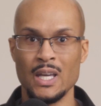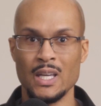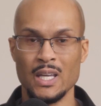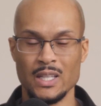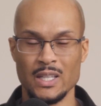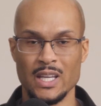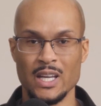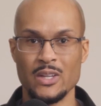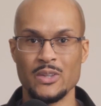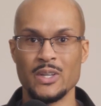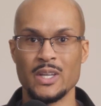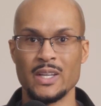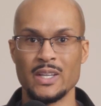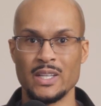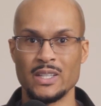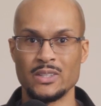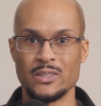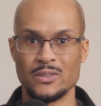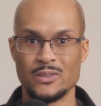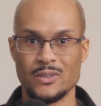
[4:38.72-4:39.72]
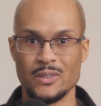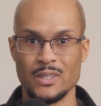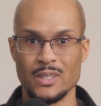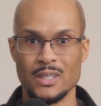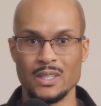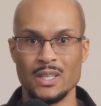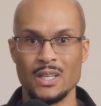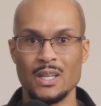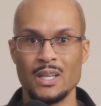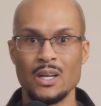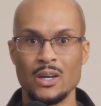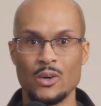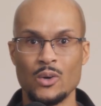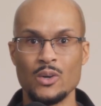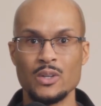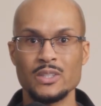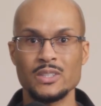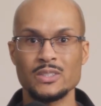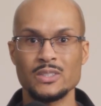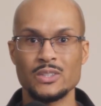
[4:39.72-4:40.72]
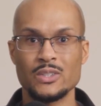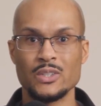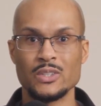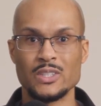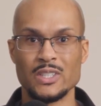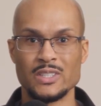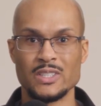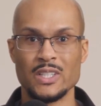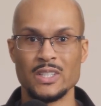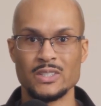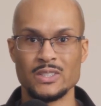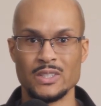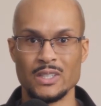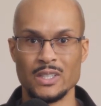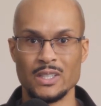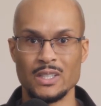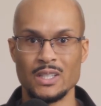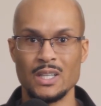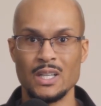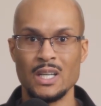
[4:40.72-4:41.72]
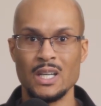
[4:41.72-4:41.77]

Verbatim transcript: in the healthcare industry. According to Statista,